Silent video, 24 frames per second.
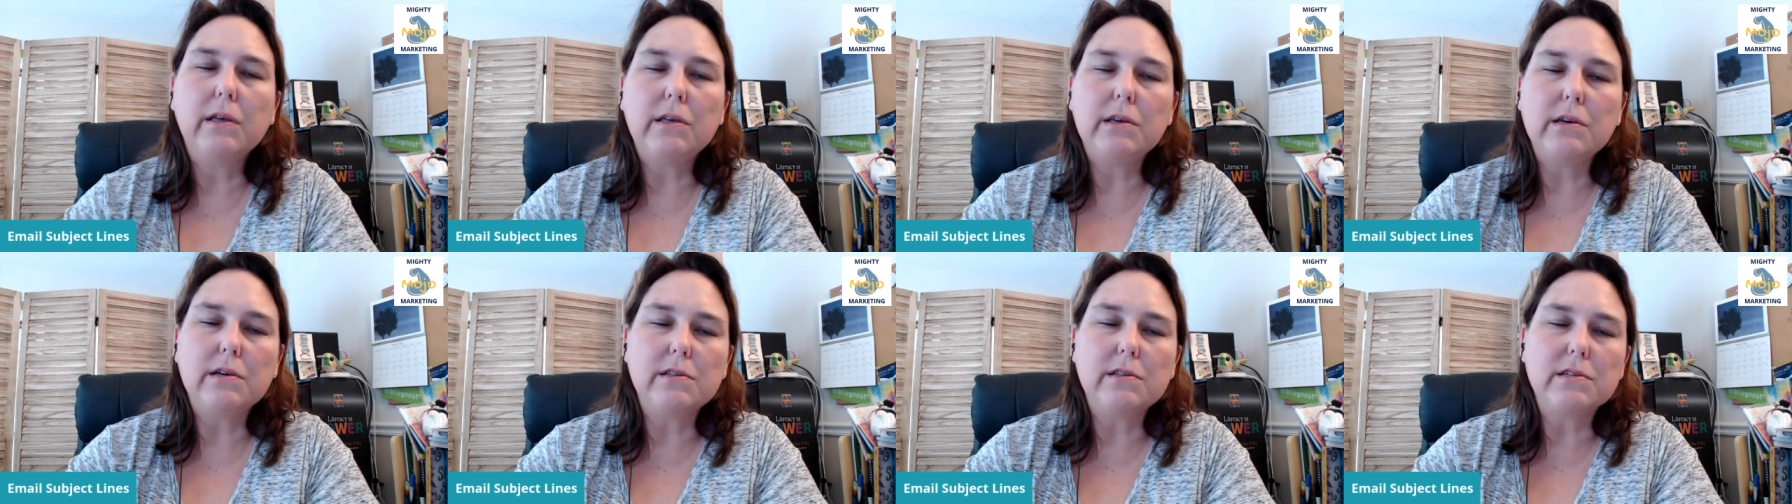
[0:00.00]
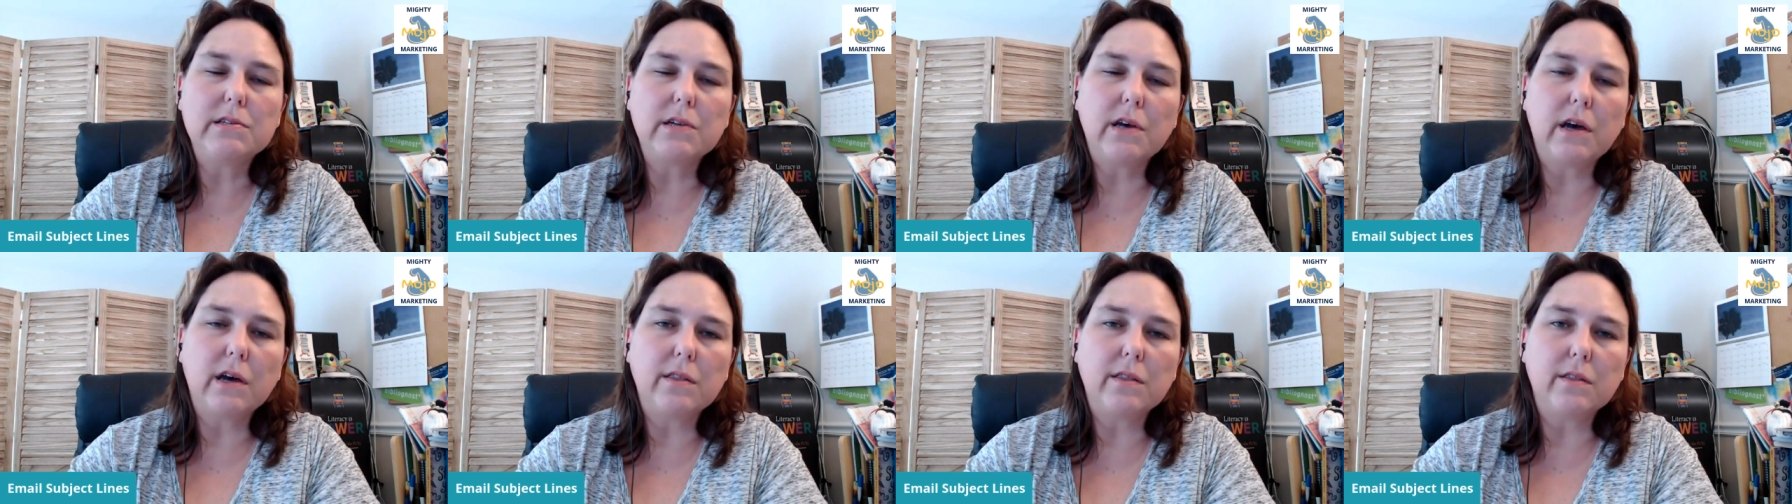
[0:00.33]

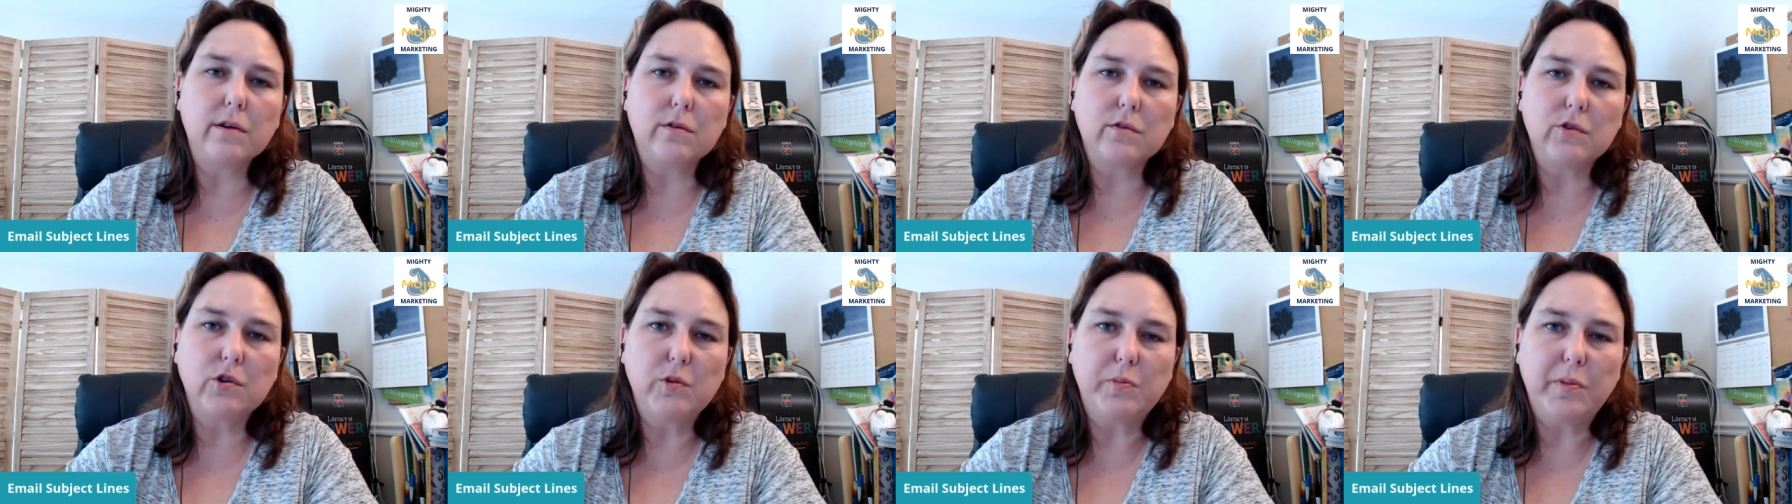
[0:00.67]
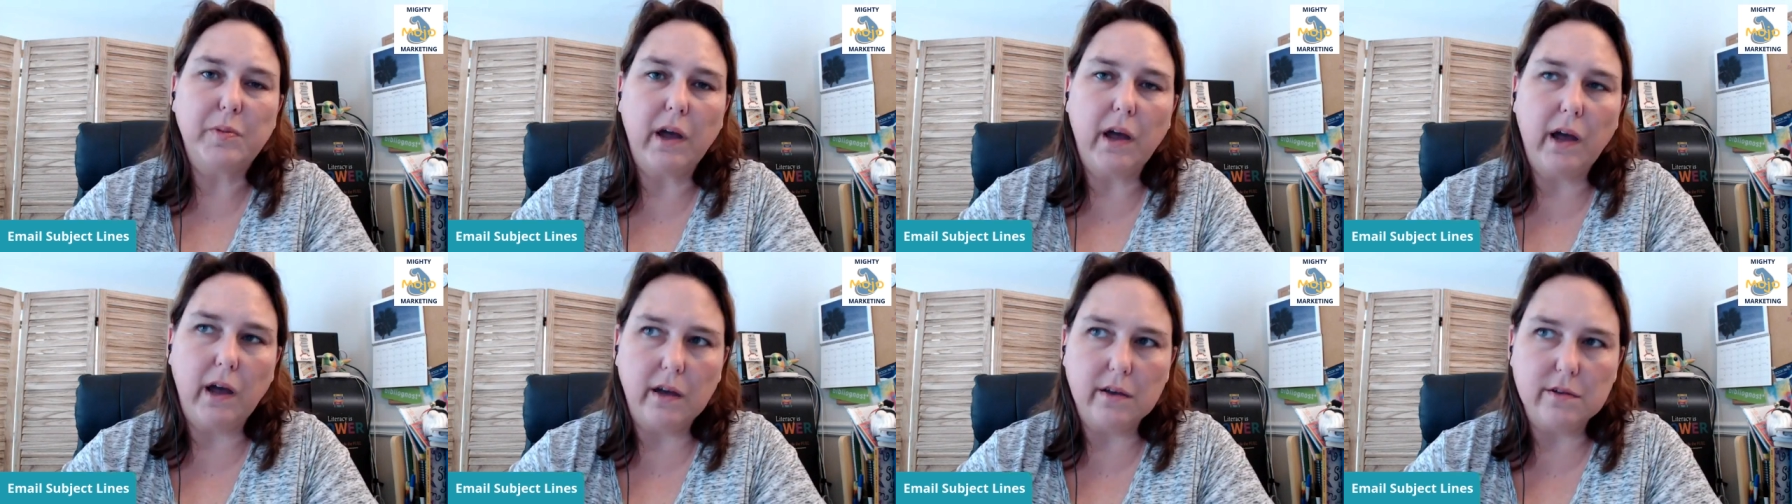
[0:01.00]
inside the group
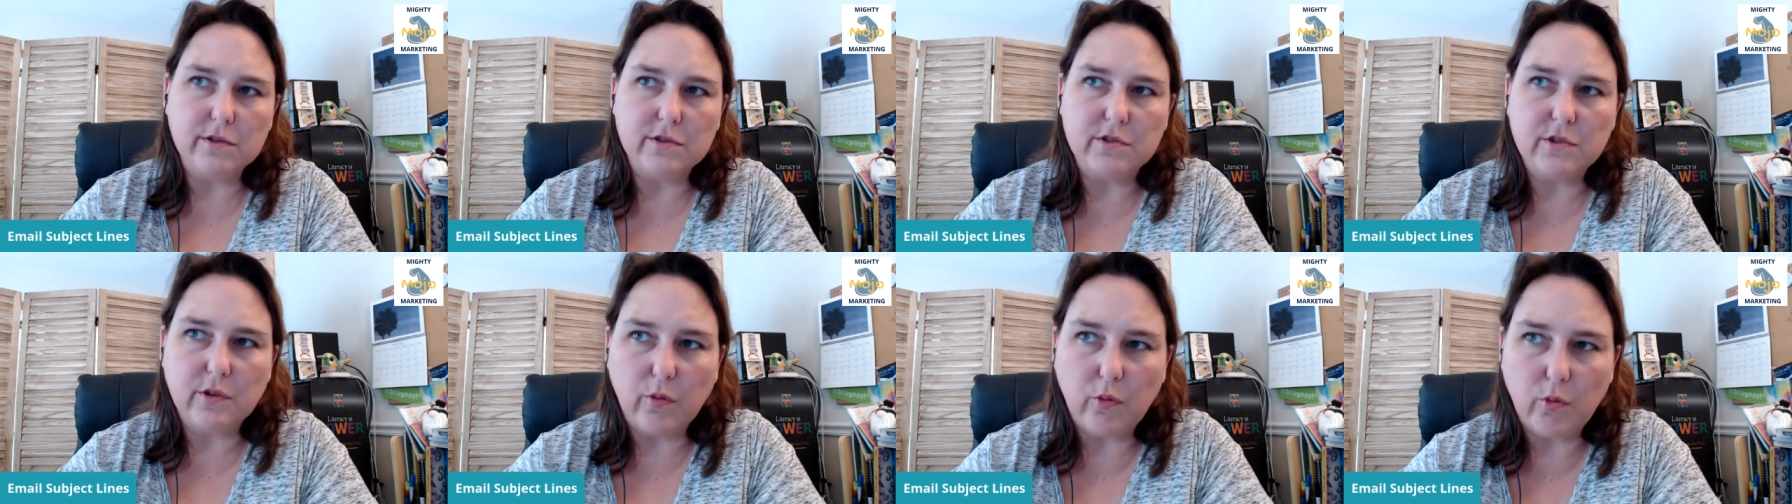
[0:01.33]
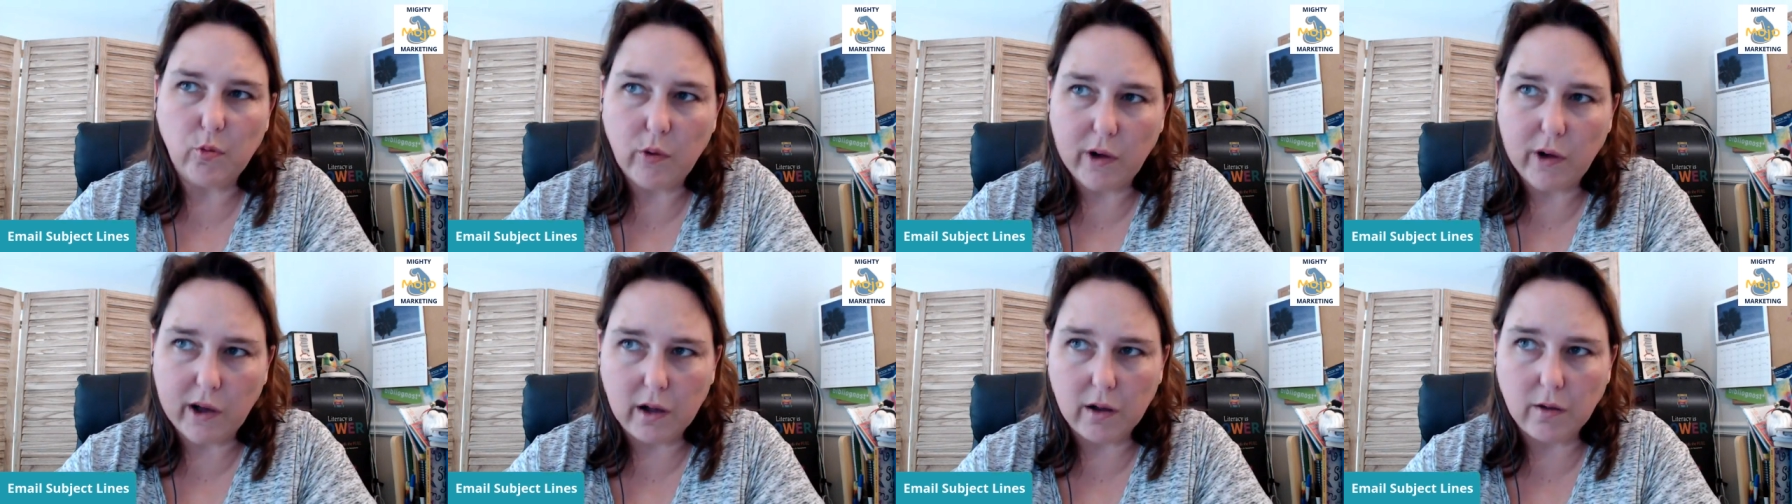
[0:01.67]
as
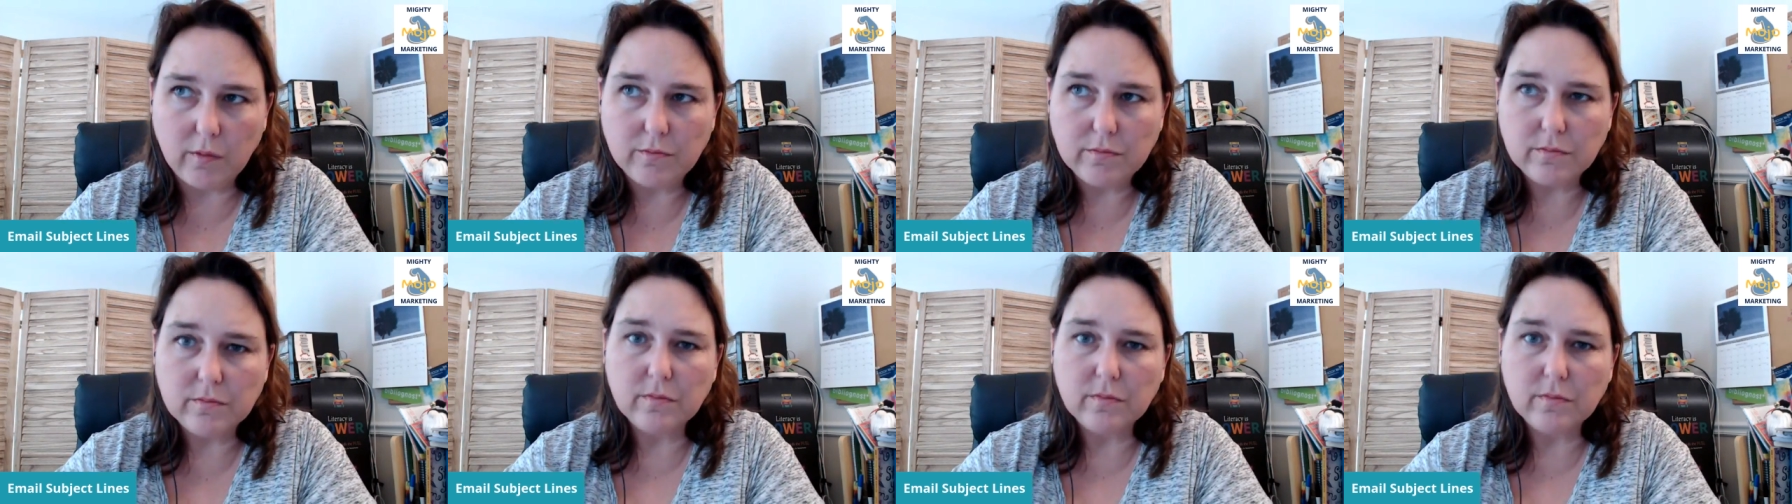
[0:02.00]
well.